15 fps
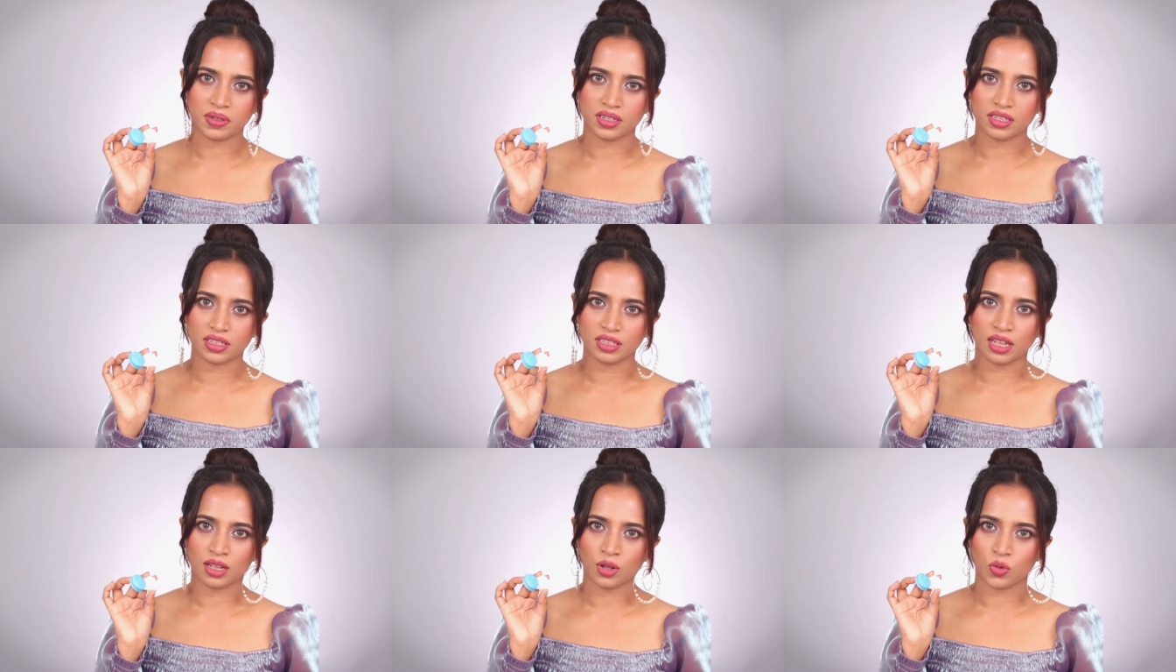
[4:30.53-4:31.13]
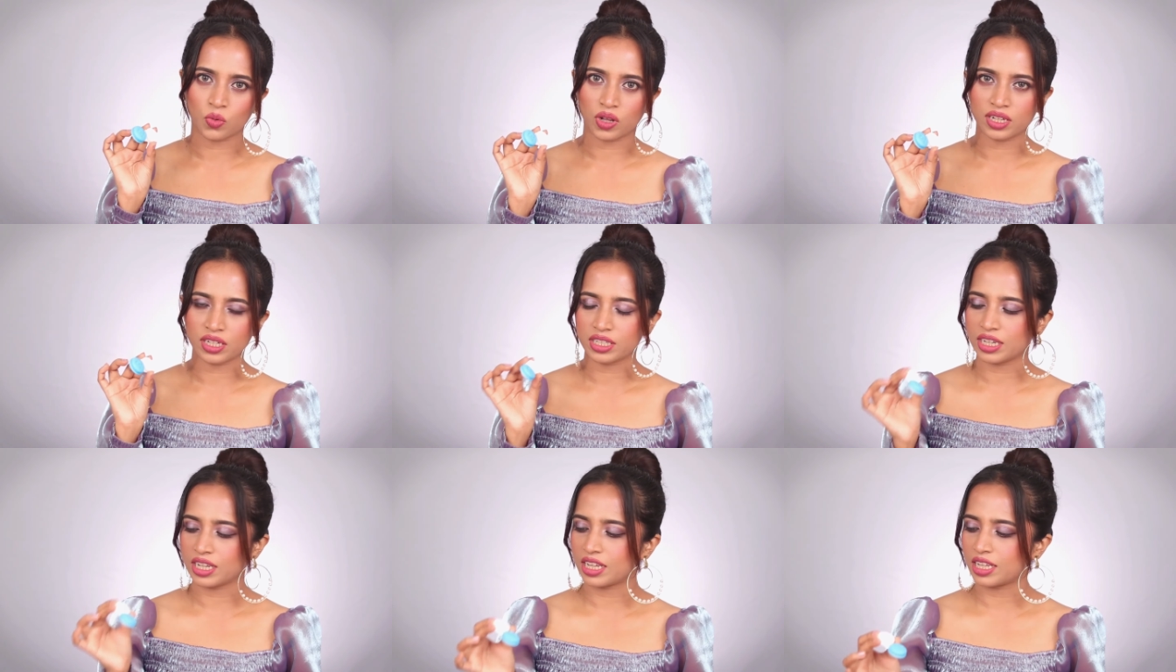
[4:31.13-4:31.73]
but the
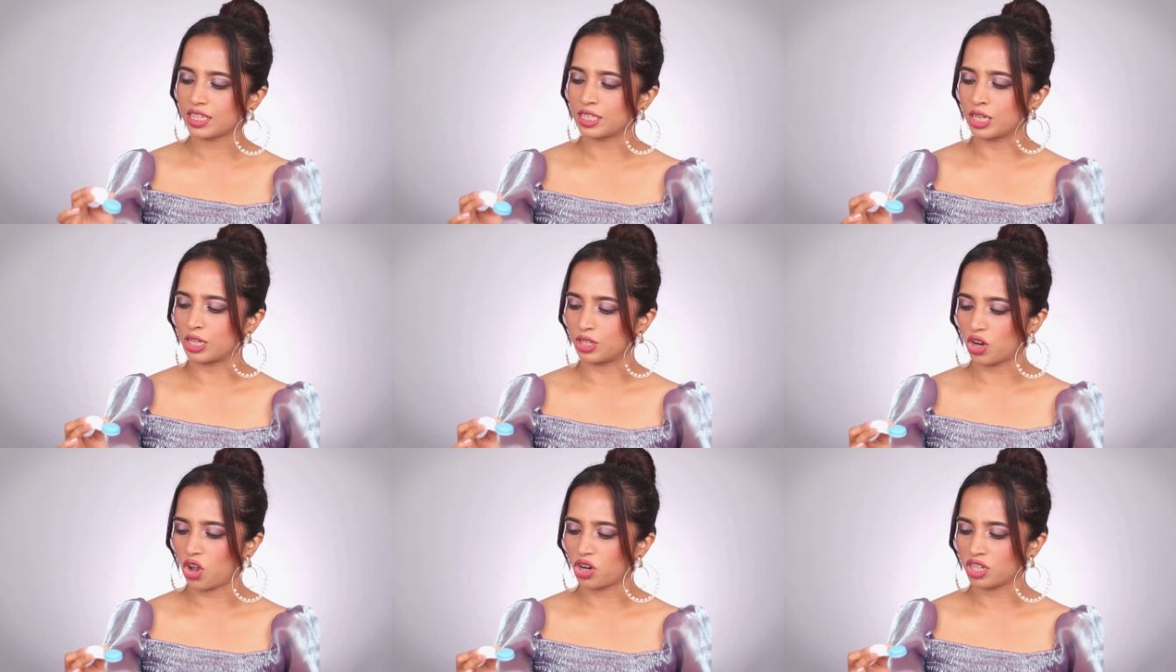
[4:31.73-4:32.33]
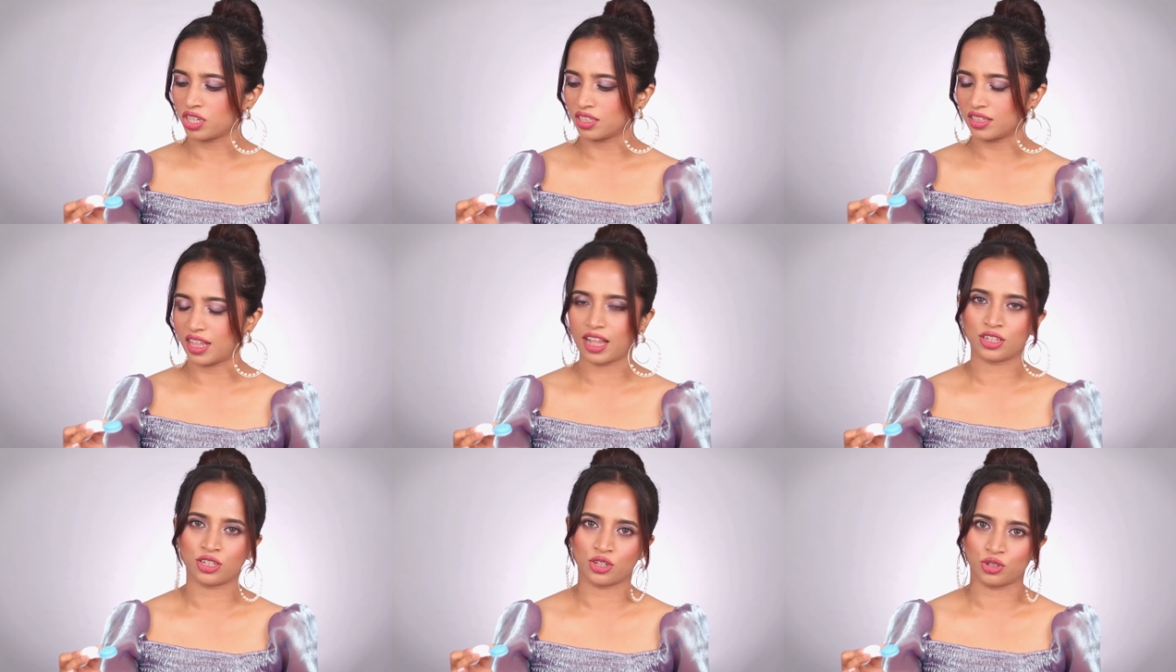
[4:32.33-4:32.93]
quality is not
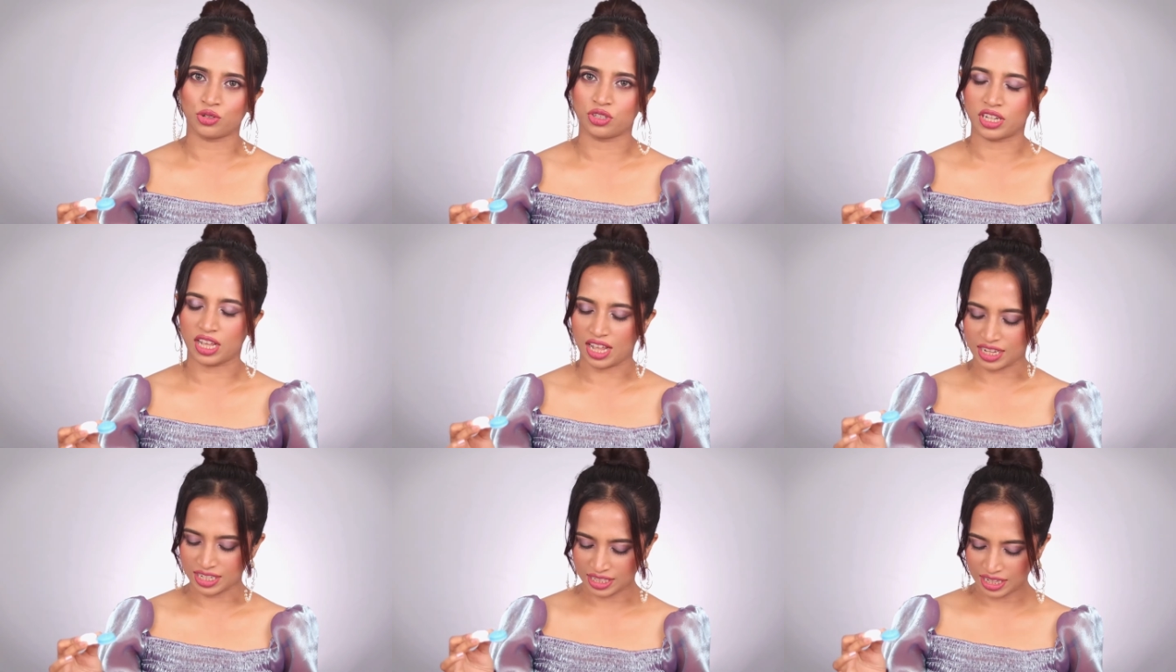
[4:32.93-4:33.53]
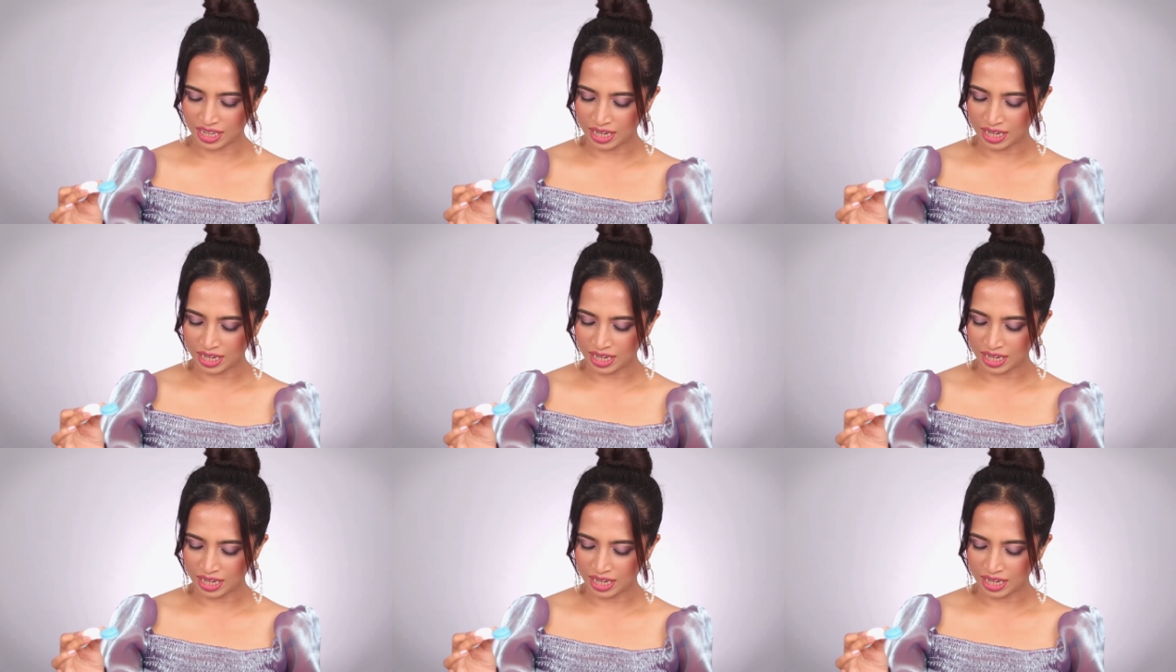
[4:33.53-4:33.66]
that good, guys.